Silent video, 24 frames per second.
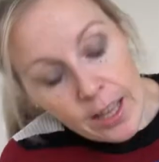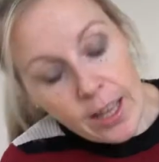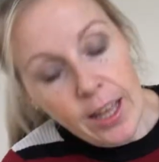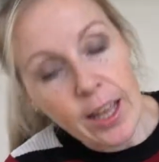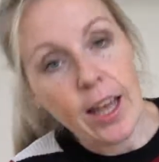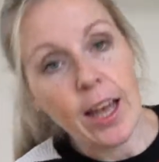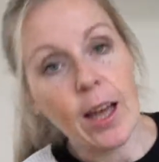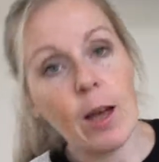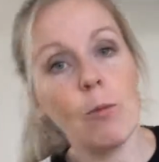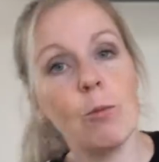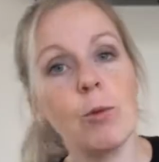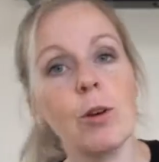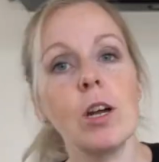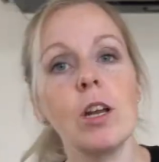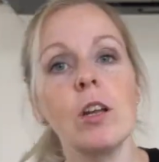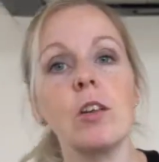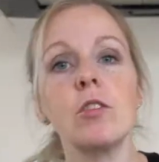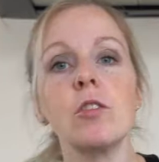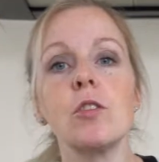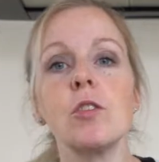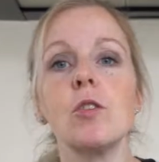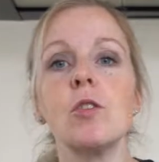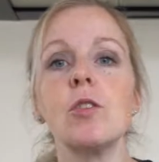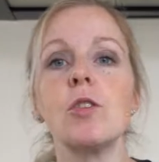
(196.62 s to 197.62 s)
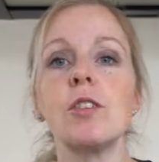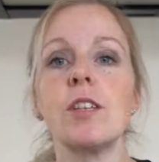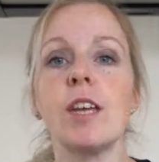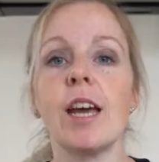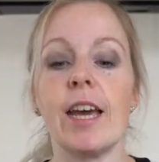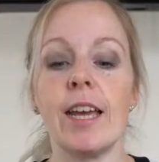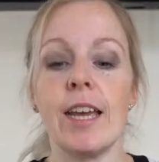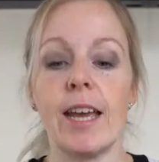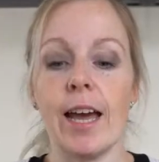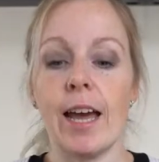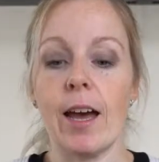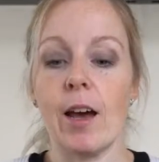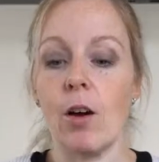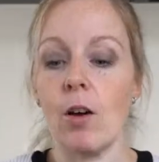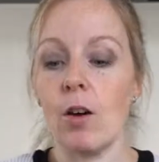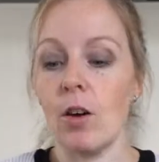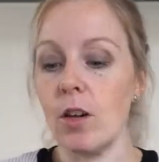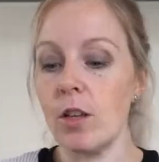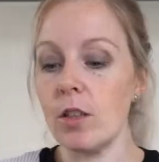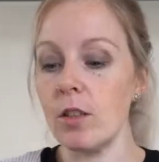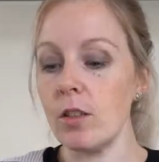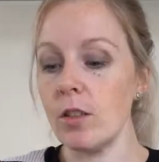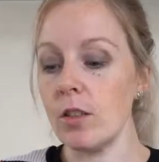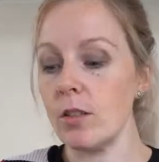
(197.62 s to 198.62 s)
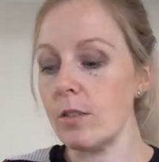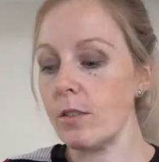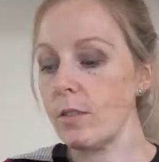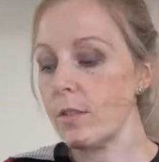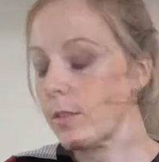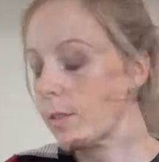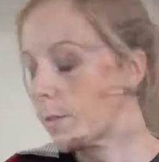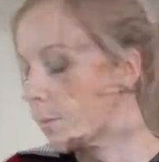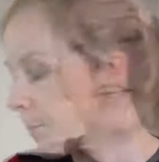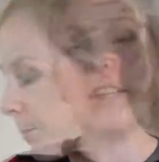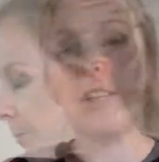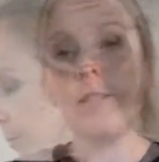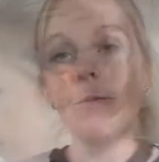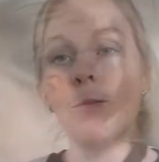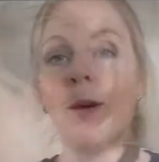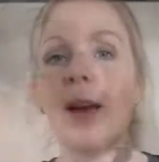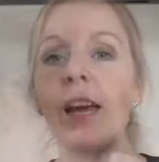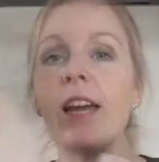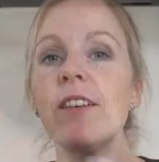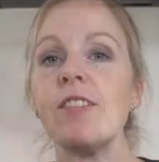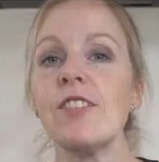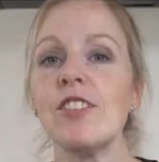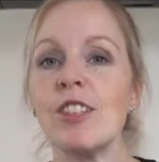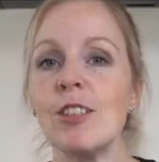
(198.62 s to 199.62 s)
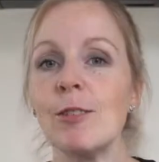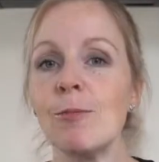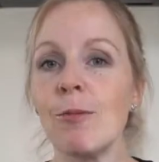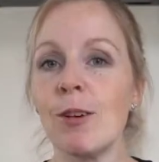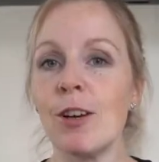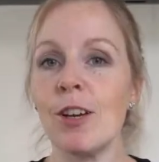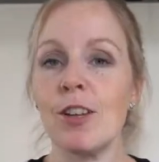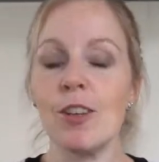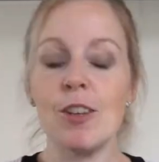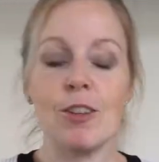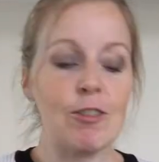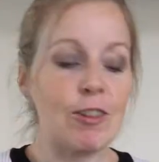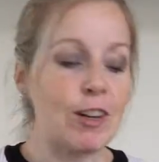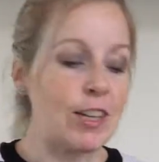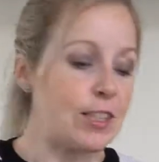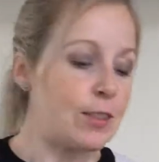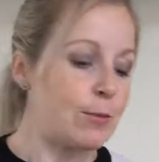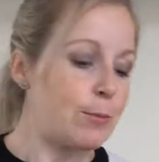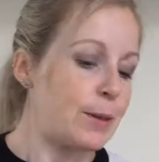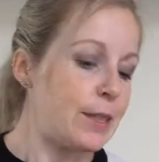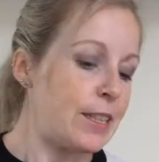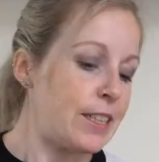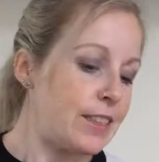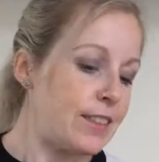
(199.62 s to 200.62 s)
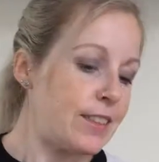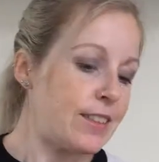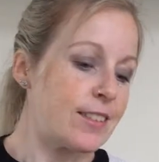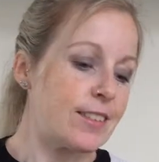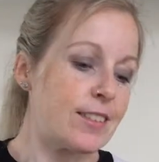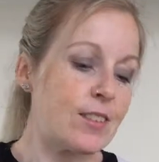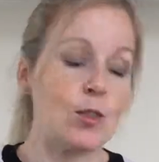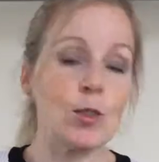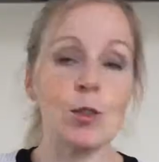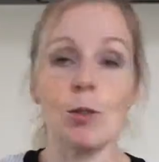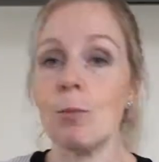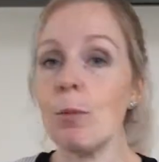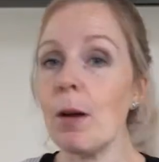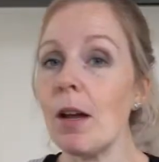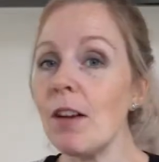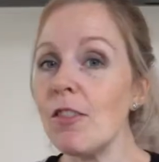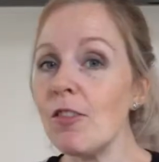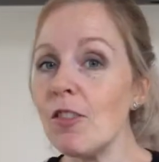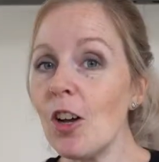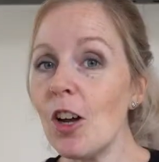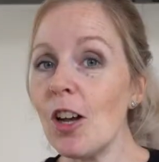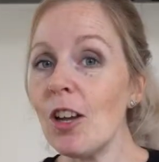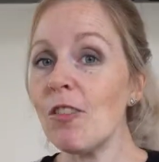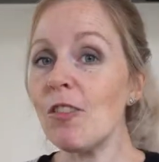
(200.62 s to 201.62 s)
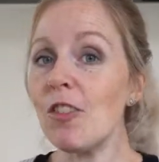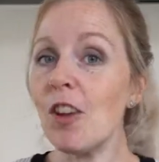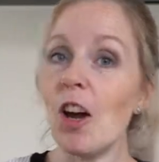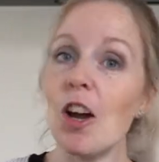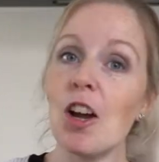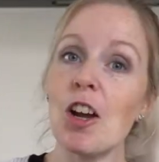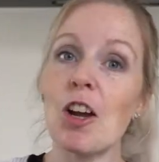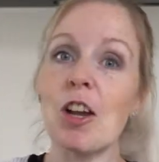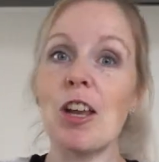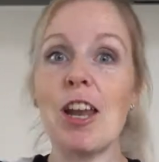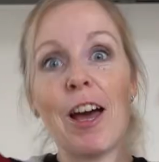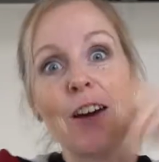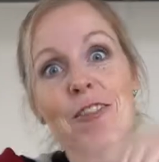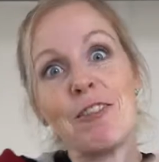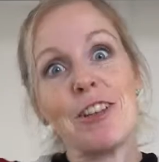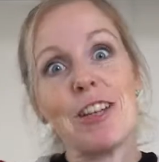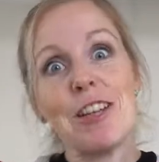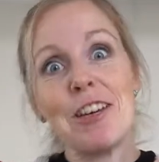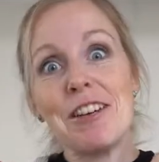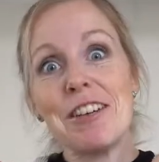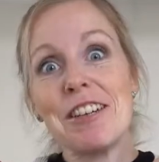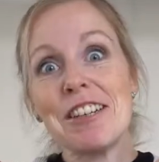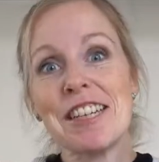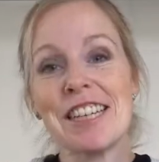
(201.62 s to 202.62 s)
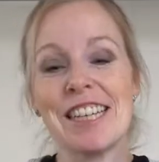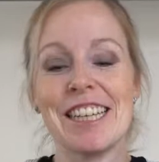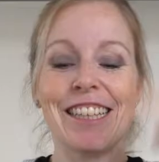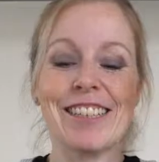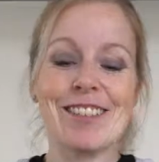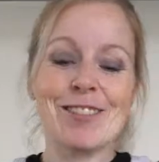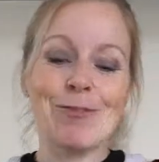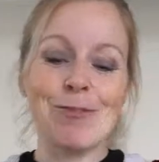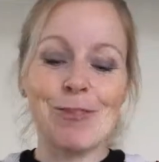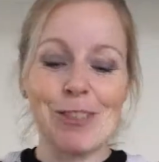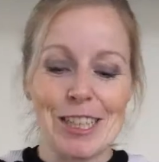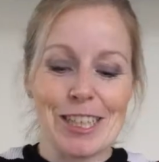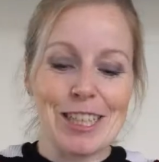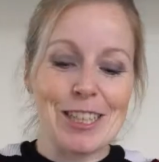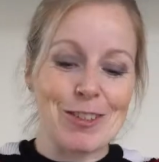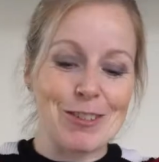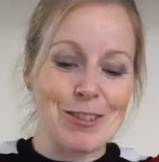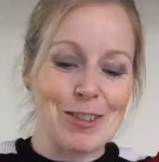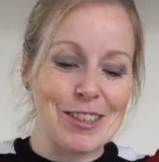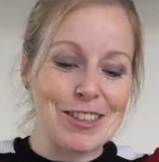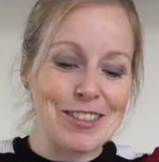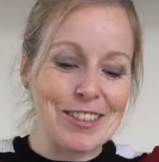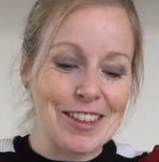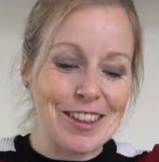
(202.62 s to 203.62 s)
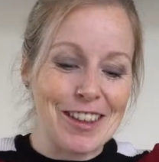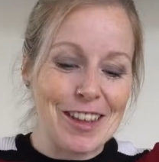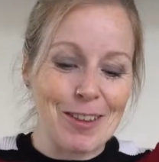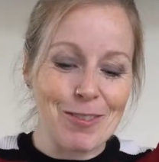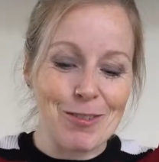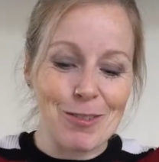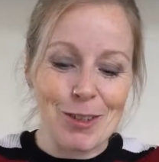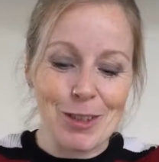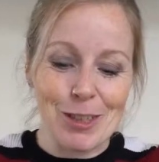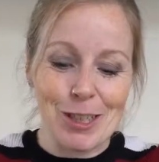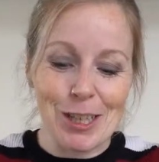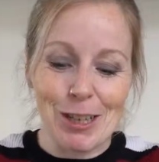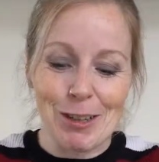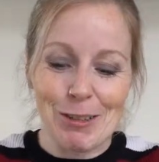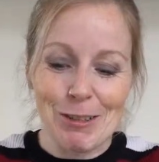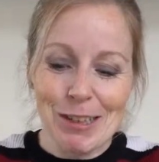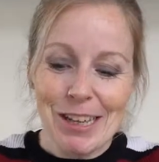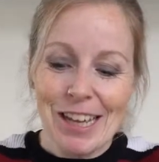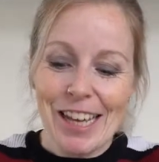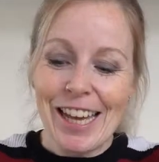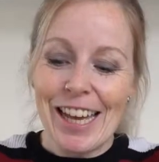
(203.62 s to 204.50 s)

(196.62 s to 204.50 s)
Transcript: and we're going to saute our onions. You may have seen my other recipes, or you may have not. If not, then have a look. Some really good ones on there for you.